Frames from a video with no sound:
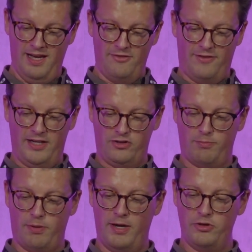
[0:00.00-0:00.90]

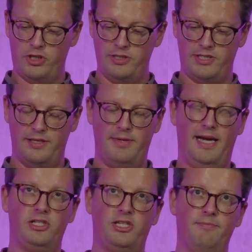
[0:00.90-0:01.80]
financial promotion, so
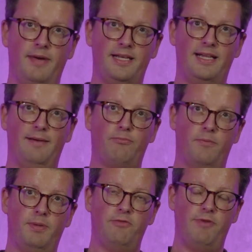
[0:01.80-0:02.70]
actually make that
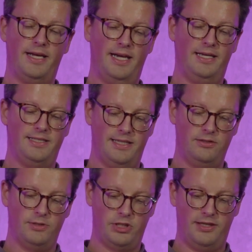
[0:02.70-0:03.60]
properly
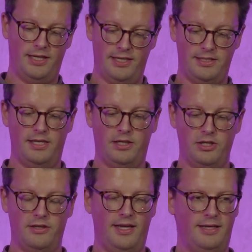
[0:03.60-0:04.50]
regulated, which I think is a
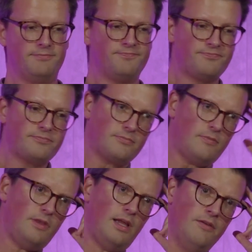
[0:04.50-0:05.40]
good thing.
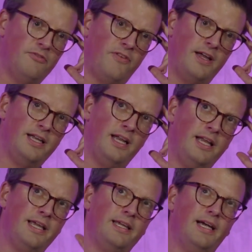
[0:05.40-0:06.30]
And
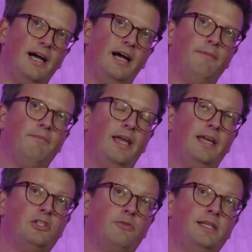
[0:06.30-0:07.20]
finally,
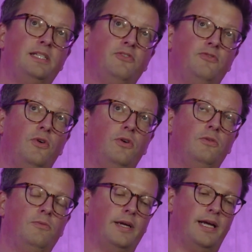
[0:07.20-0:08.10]
in
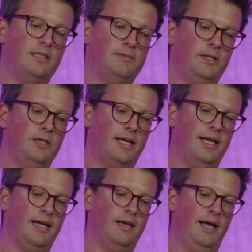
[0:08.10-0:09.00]
24, we're going to be
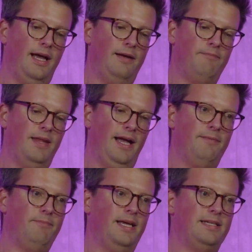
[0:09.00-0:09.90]
looking
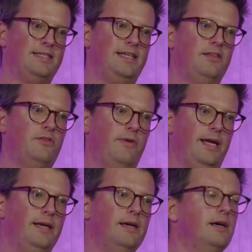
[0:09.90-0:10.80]
at
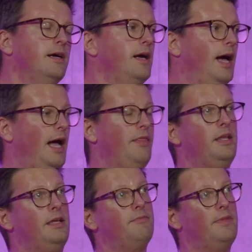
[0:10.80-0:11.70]
PSD3. And
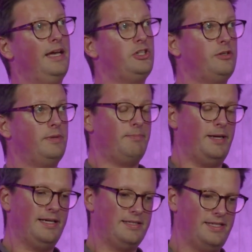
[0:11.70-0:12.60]
the issue with
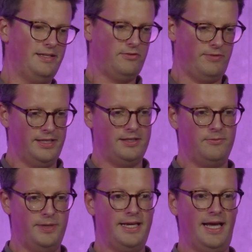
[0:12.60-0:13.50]
PSD3 that
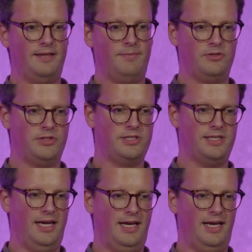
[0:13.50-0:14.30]
we get the most